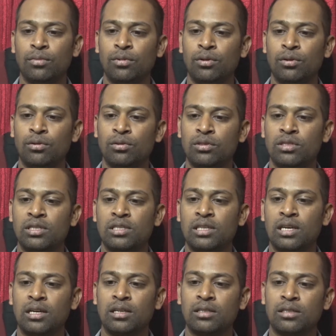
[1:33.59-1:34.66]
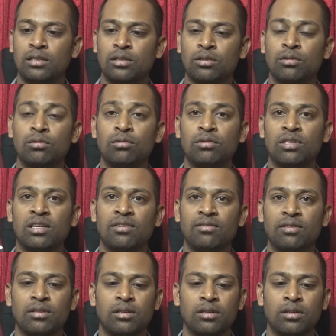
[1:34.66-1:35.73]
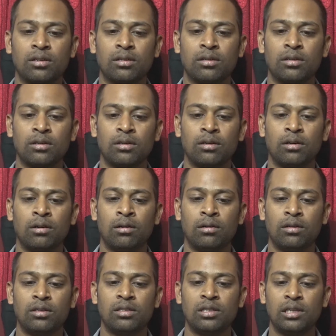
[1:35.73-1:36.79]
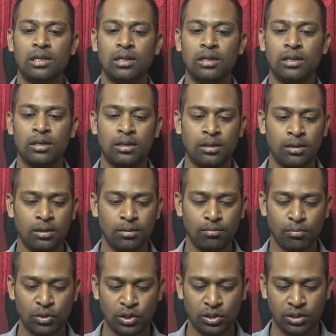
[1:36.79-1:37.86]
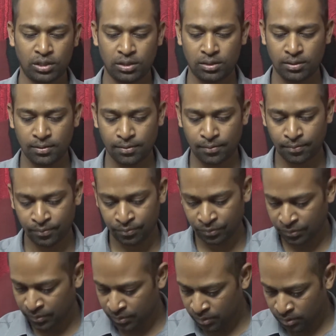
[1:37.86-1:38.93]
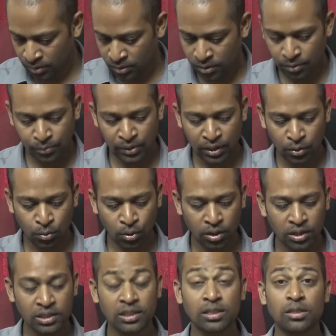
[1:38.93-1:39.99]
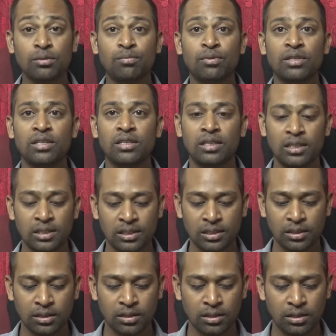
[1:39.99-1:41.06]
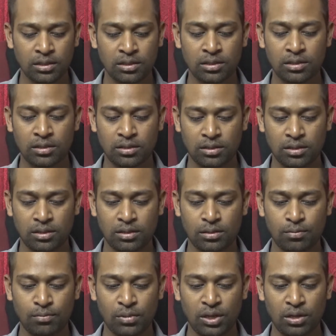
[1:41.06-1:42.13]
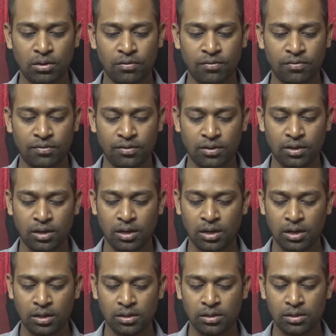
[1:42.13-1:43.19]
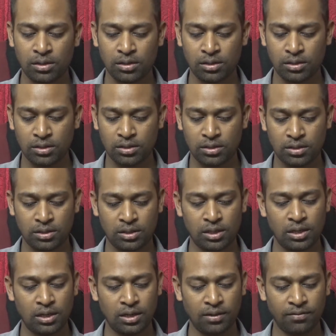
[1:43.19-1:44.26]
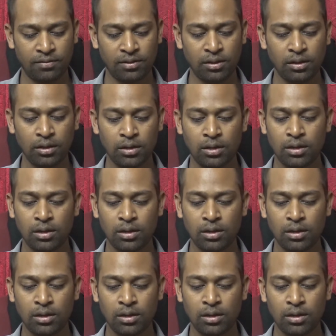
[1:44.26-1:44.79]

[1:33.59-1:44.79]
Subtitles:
use this as a screwdriver on a drill machine. The build quality is pretty decent. It's made of hard steel, I feel.